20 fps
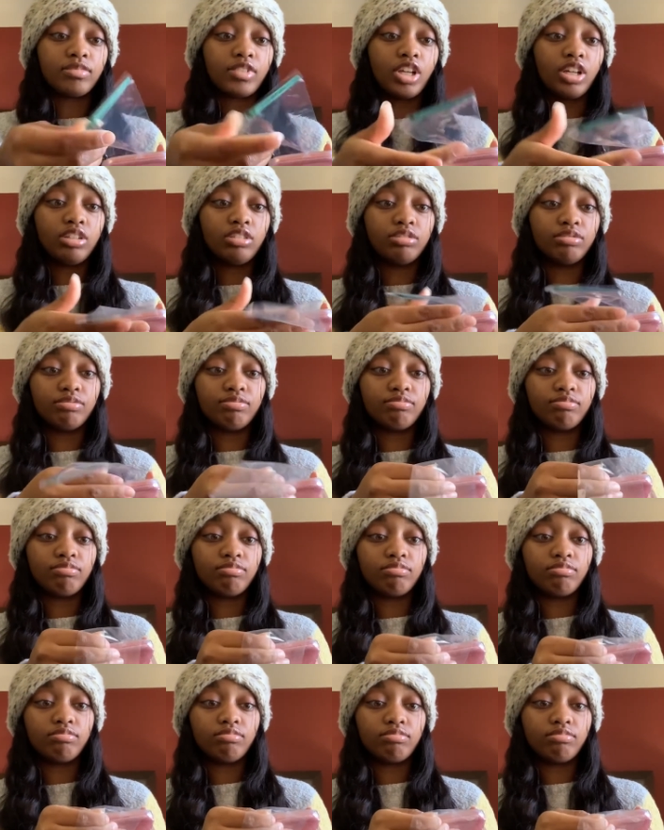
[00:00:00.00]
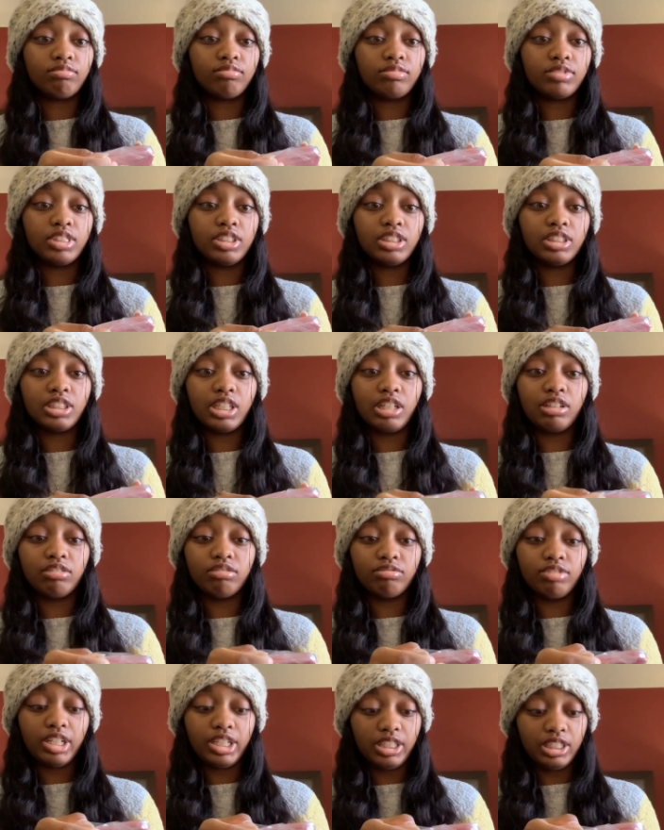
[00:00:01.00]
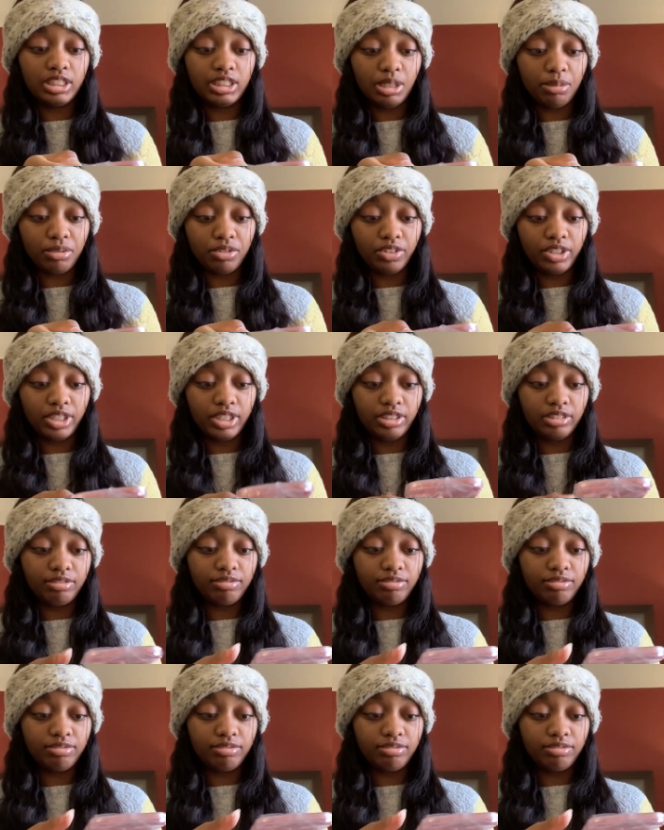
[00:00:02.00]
Oh, this is like ready to separate it.